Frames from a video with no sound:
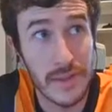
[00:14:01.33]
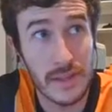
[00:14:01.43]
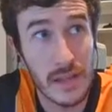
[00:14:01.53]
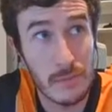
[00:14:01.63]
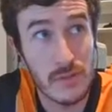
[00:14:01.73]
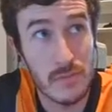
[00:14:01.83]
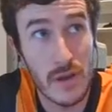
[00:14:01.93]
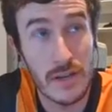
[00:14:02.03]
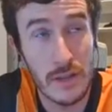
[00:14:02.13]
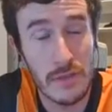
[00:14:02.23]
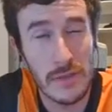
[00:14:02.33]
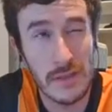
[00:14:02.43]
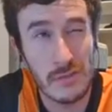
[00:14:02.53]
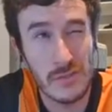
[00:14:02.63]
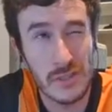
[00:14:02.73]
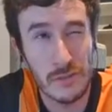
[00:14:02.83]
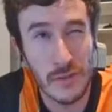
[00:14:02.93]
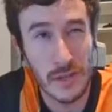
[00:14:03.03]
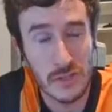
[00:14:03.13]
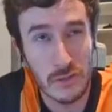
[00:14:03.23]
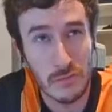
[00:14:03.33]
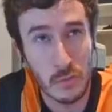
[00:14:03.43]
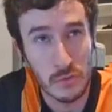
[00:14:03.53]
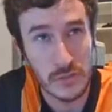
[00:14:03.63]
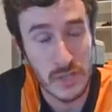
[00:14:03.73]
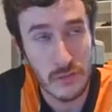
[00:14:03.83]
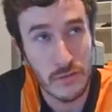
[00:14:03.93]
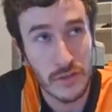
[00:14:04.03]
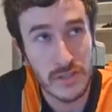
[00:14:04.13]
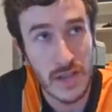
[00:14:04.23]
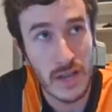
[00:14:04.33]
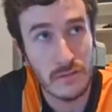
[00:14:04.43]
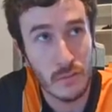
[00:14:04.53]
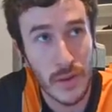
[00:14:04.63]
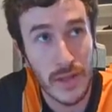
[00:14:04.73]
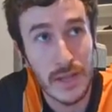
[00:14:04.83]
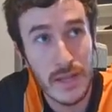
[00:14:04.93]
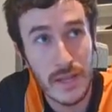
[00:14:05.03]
that came to mind. I think it was a deflection off Morden in the first half, where